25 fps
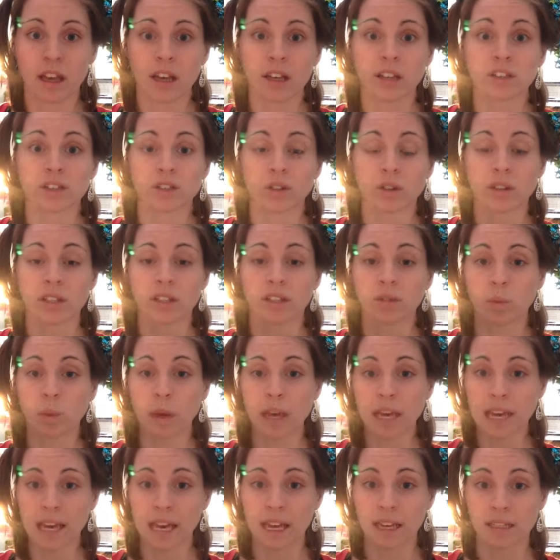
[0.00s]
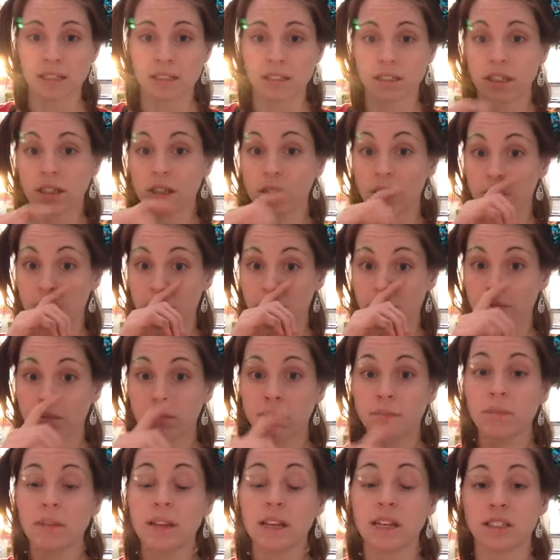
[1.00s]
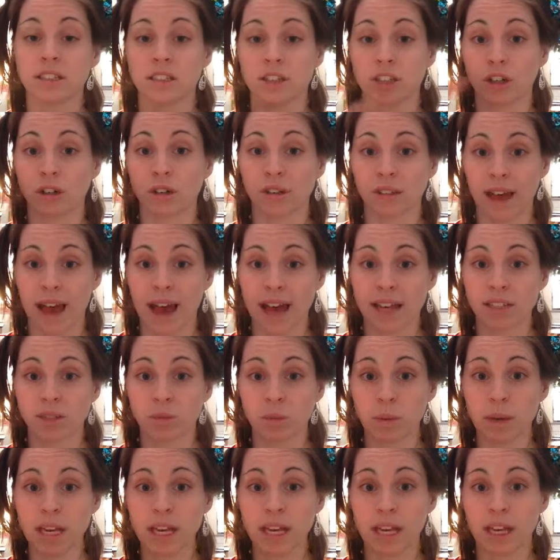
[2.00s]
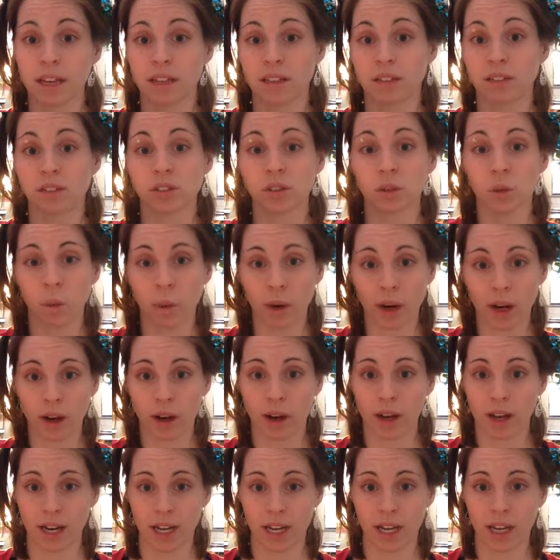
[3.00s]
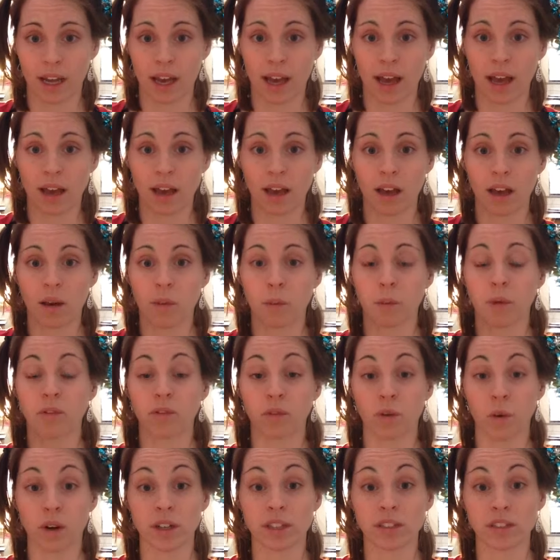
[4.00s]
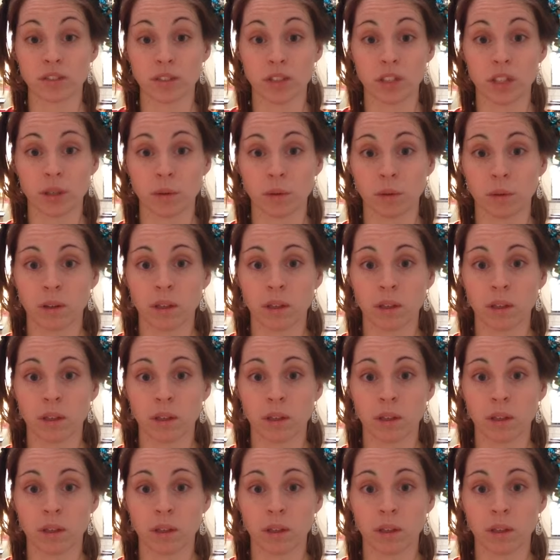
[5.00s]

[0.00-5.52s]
So this weekend is your last weekend to work on it before it's due.